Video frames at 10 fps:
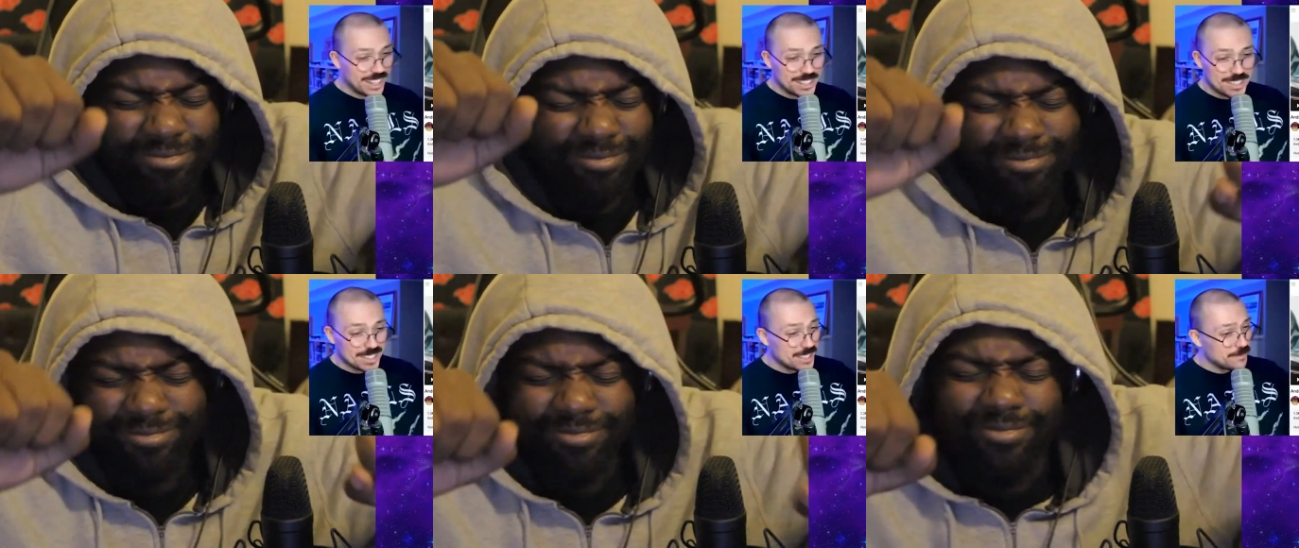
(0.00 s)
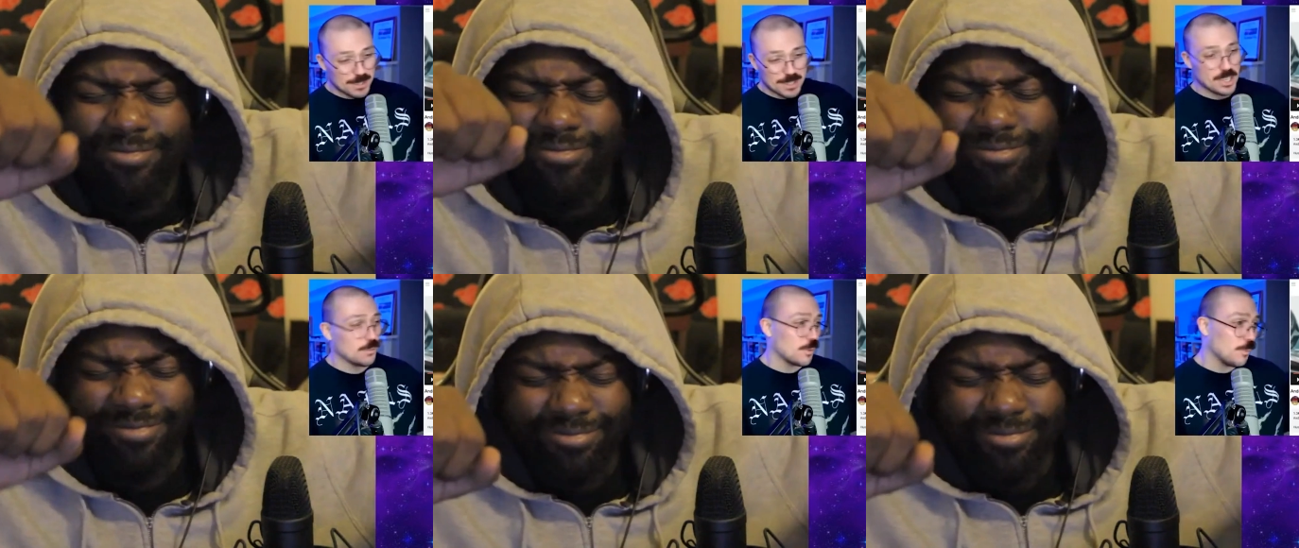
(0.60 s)
Speaker 1: Honestly,
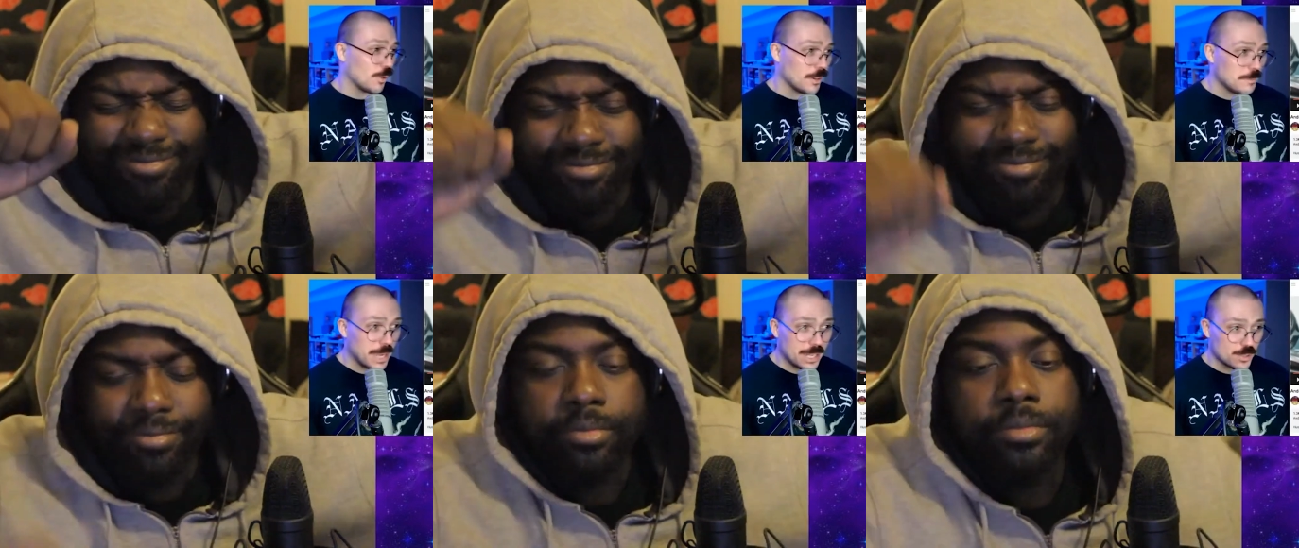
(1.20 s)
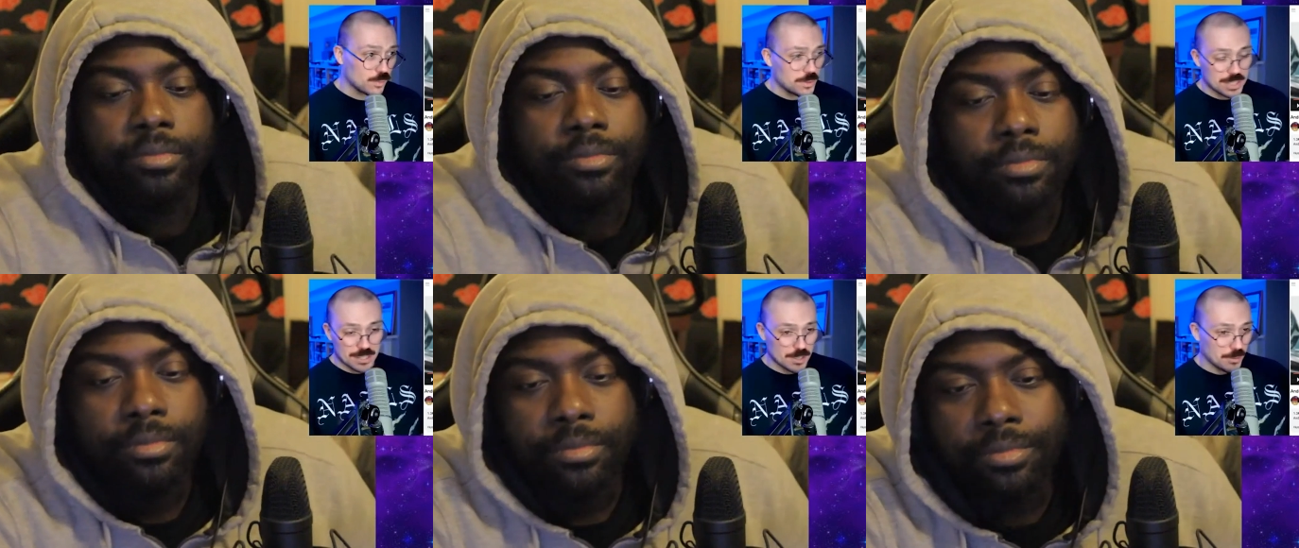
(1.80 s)
self report. Man is roasting
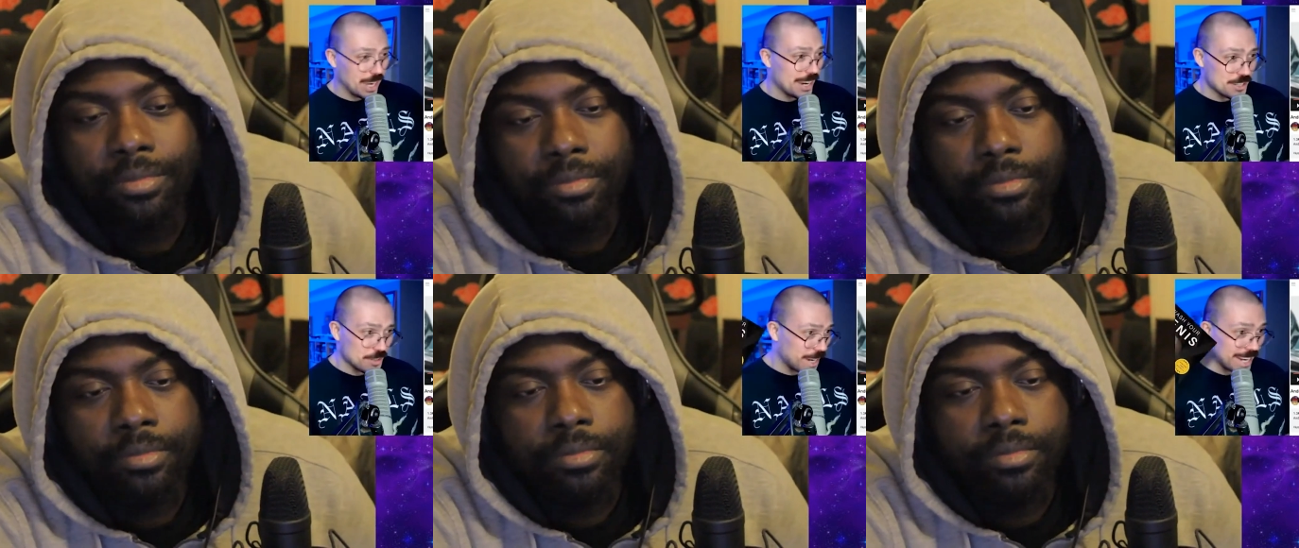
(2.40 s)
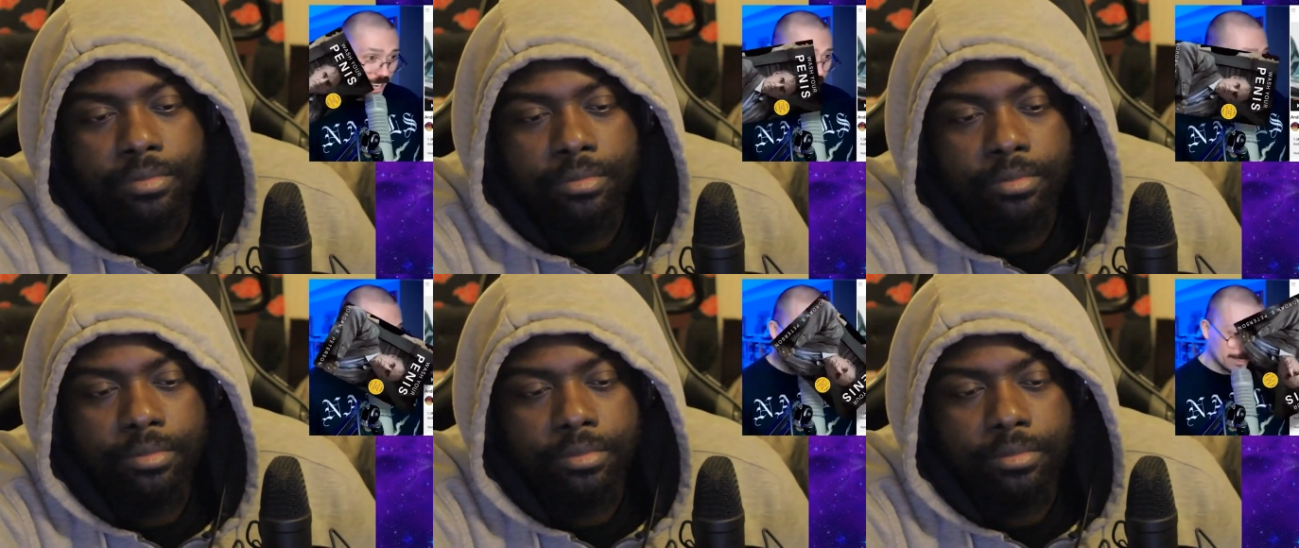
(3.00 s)
his own hygiene right now. Not
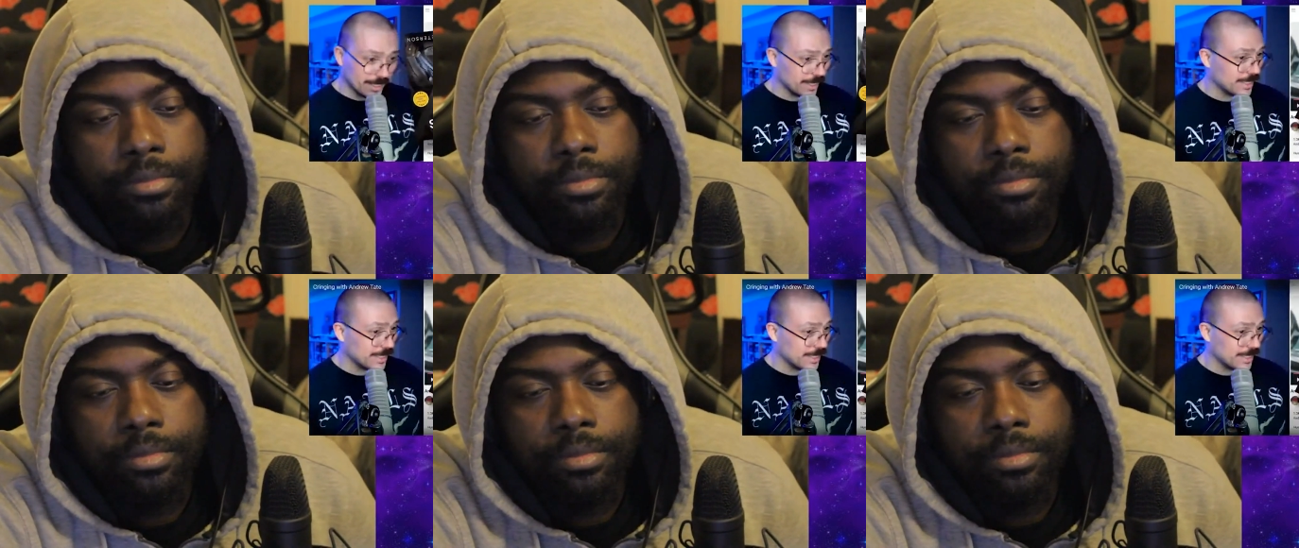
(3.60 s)
a good look